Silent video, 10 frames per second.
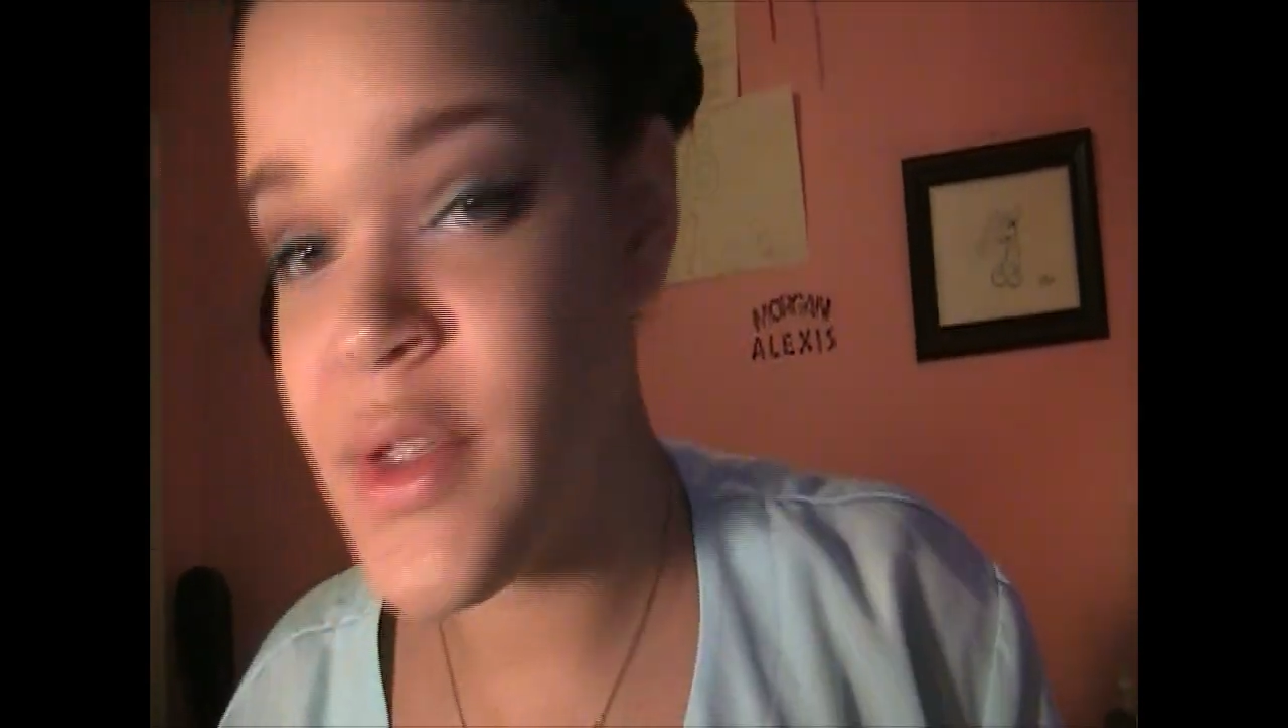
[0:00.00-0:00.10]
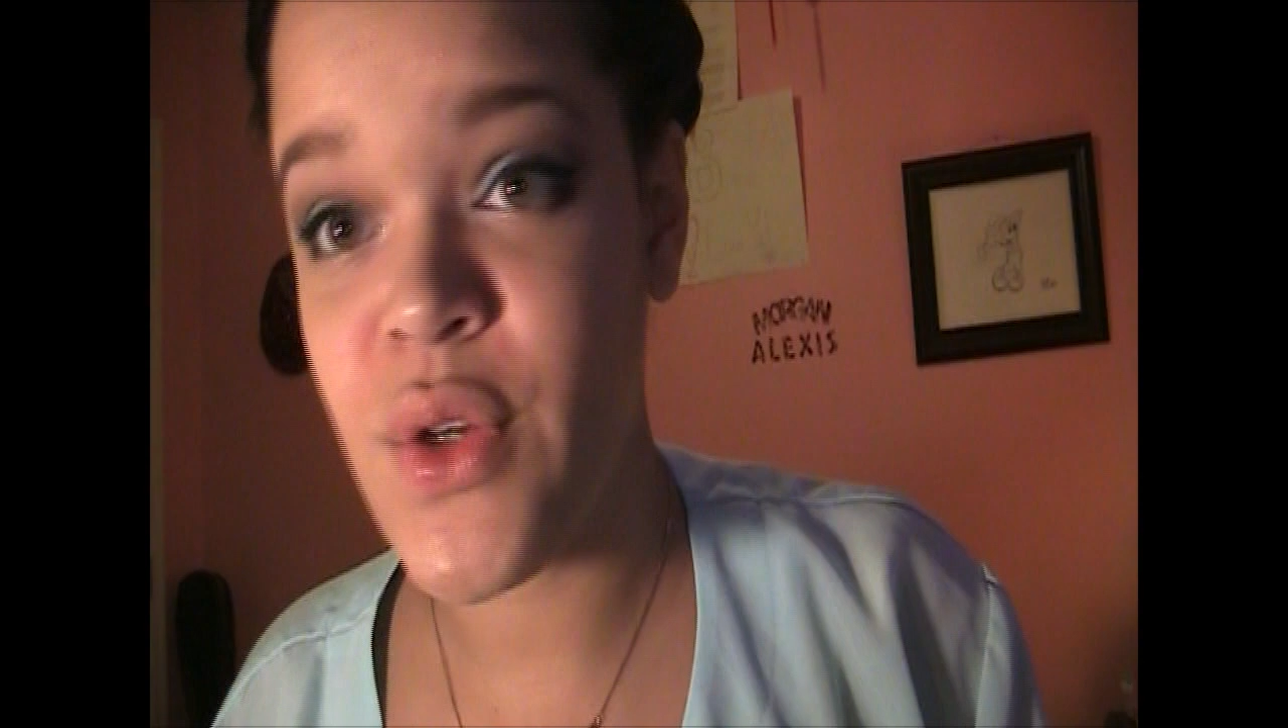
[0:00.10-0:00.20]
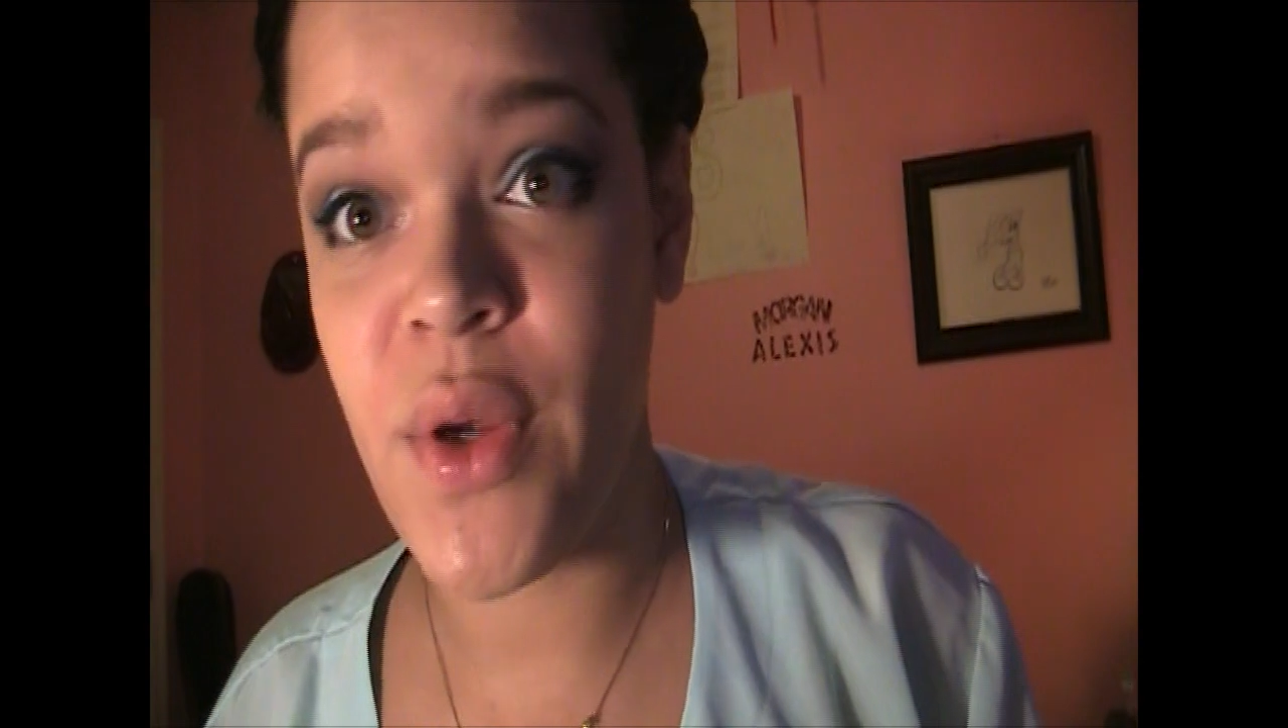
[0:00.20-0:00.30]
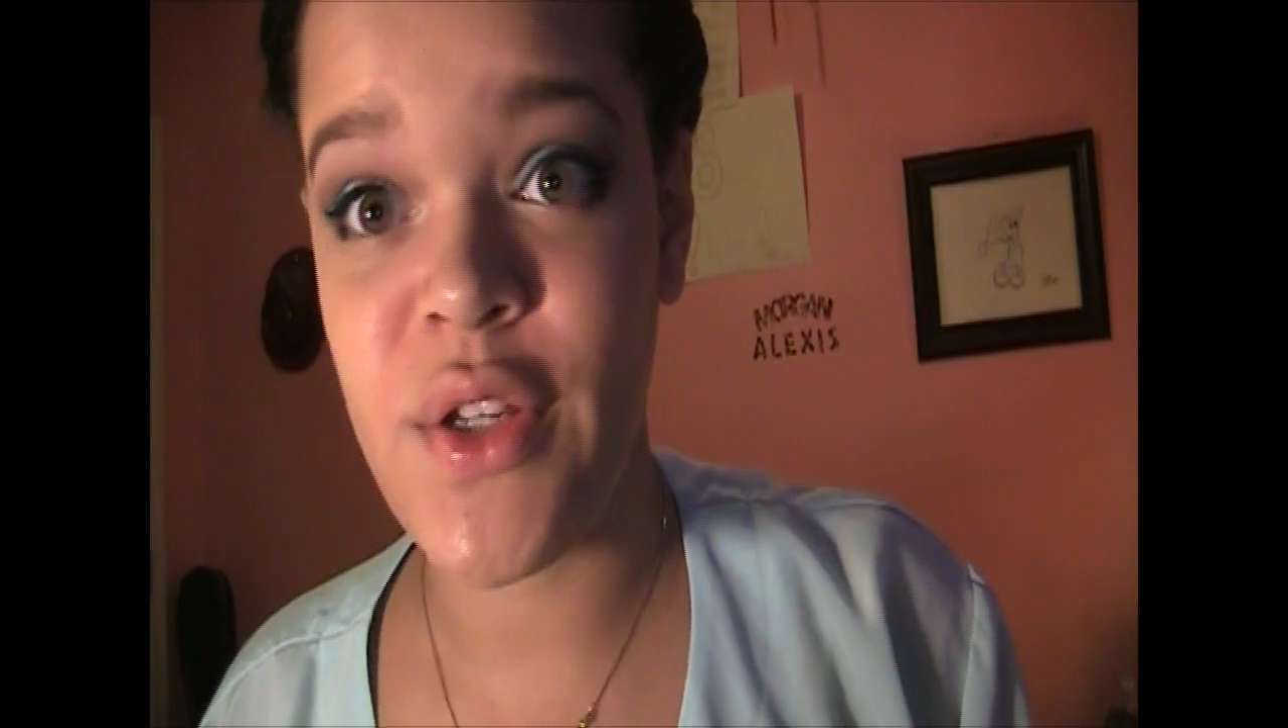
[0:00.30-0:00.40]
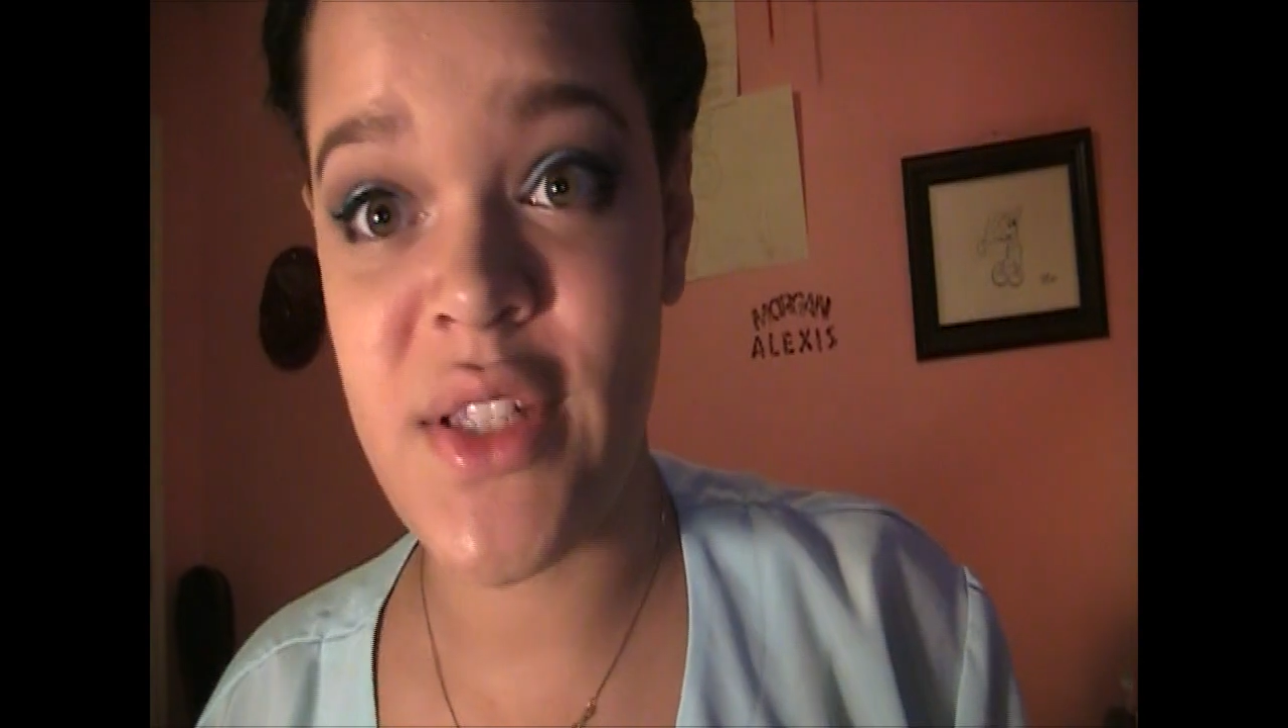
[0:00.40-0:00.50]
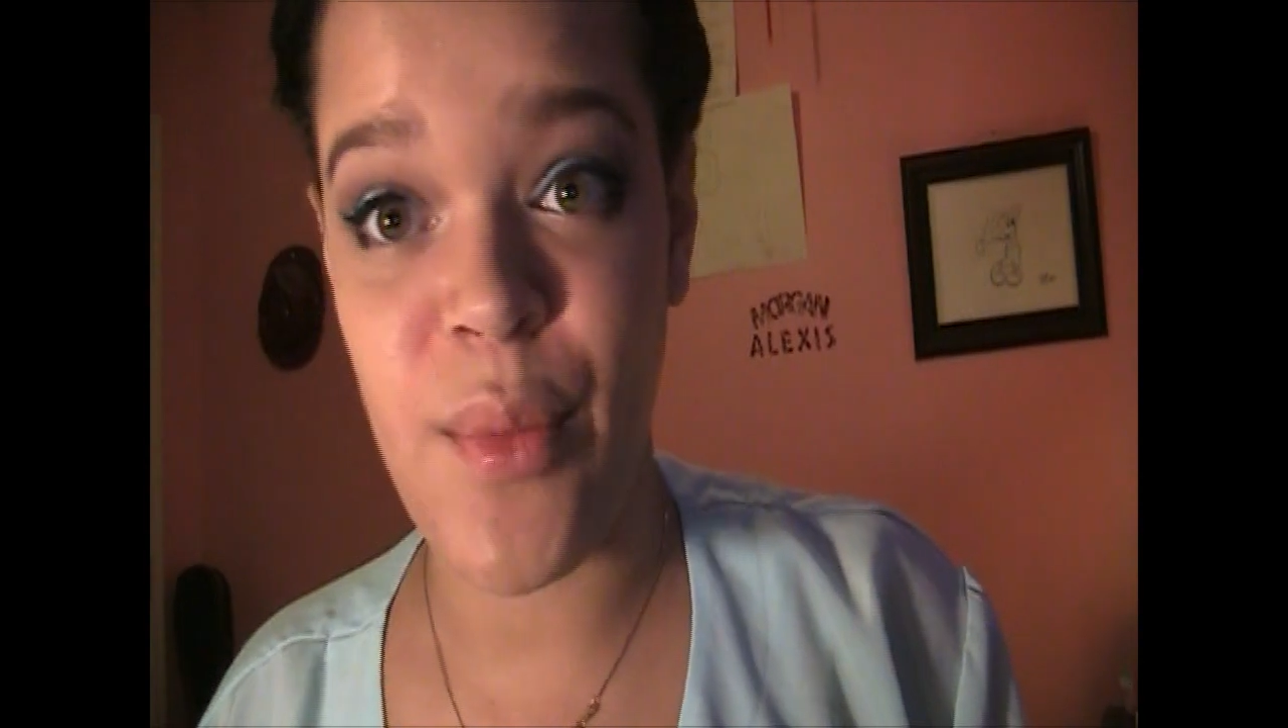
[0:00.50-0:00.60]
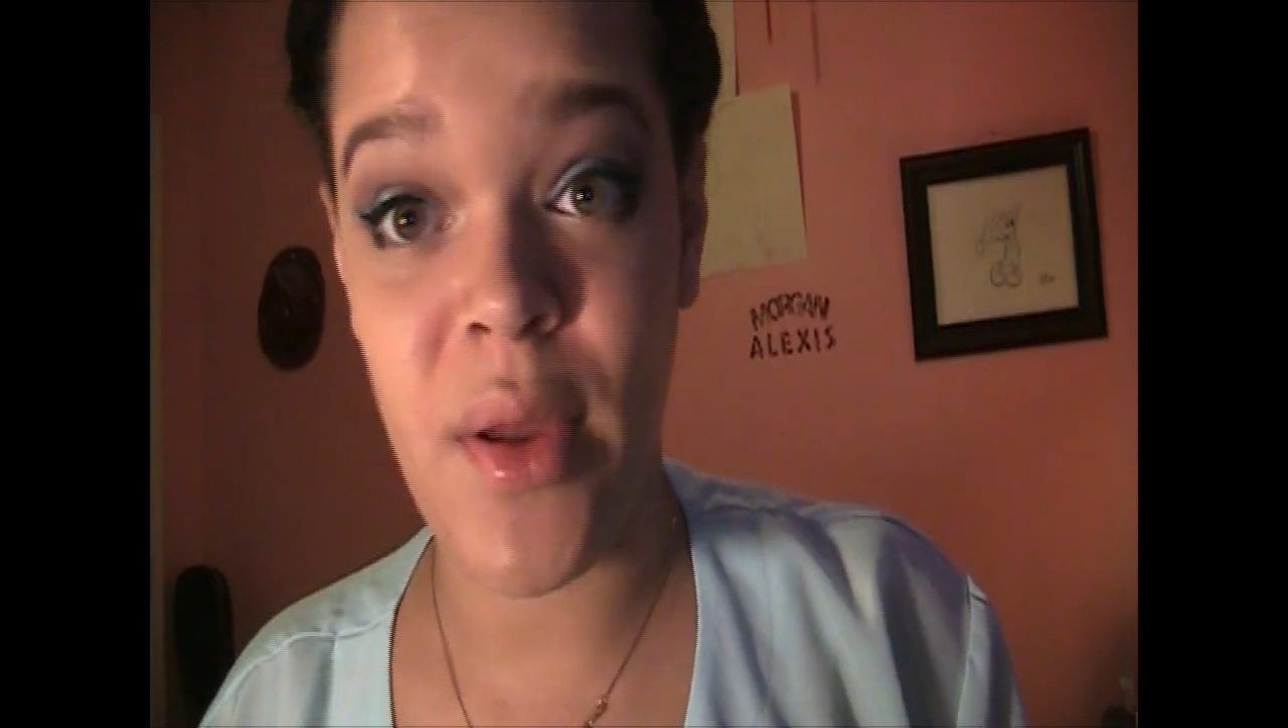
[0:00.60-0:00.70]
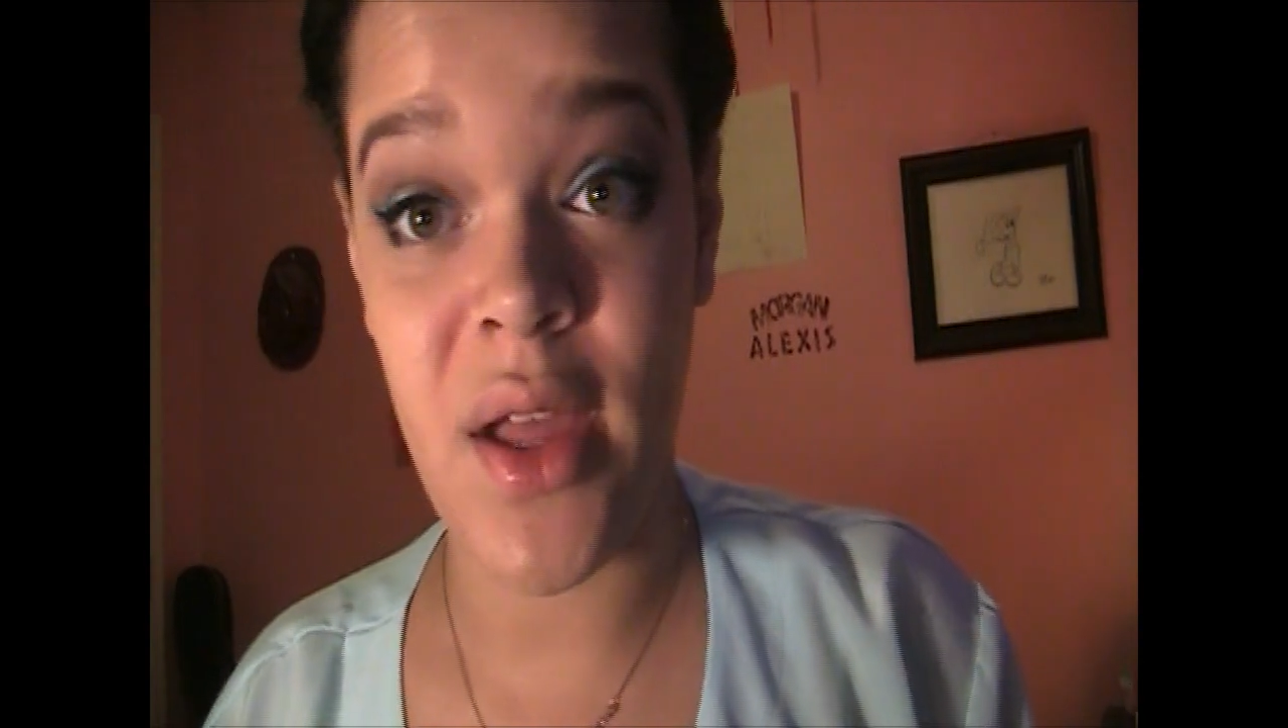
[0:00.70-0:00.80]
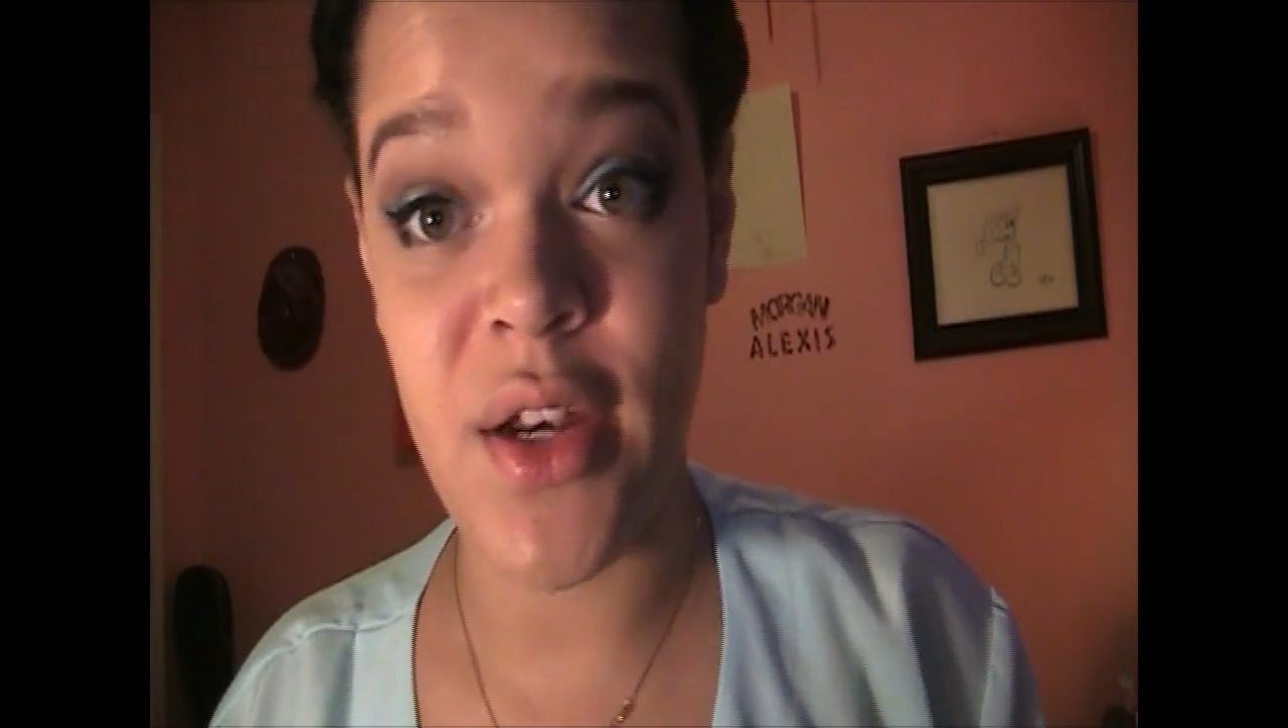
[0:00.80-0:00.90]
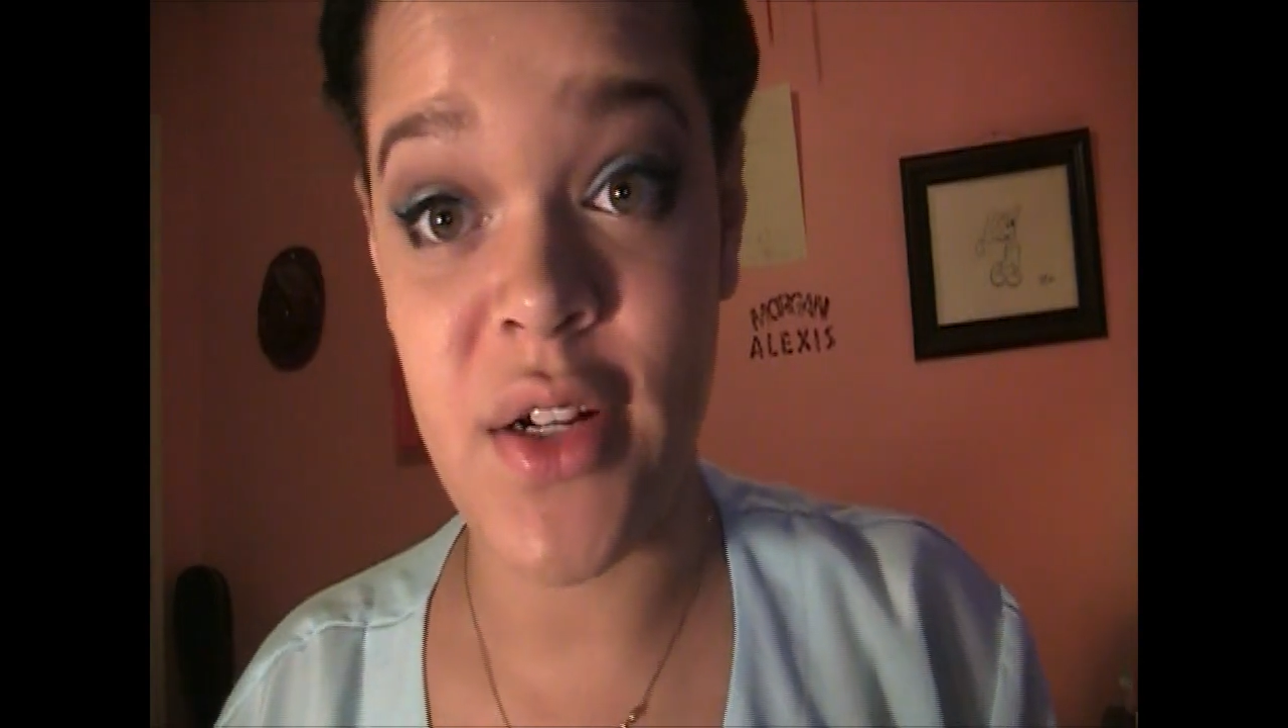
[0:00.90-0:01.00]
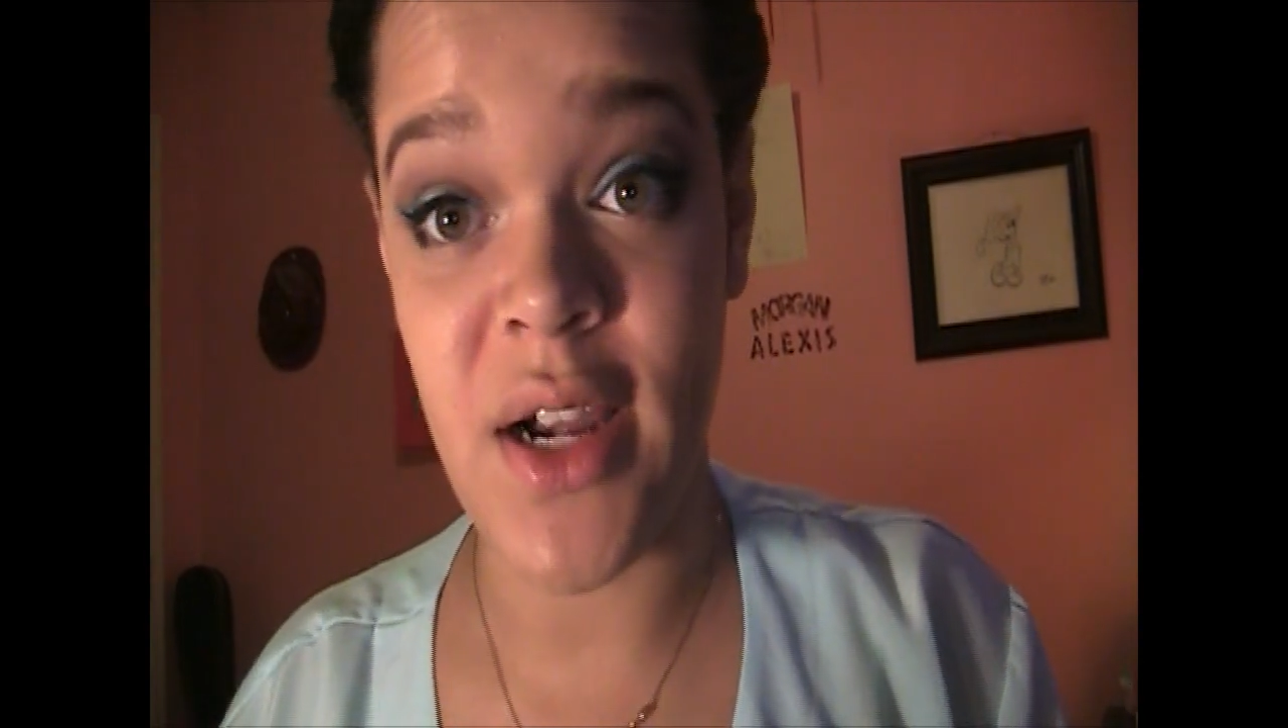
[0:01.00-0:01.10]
I'm just going to set my under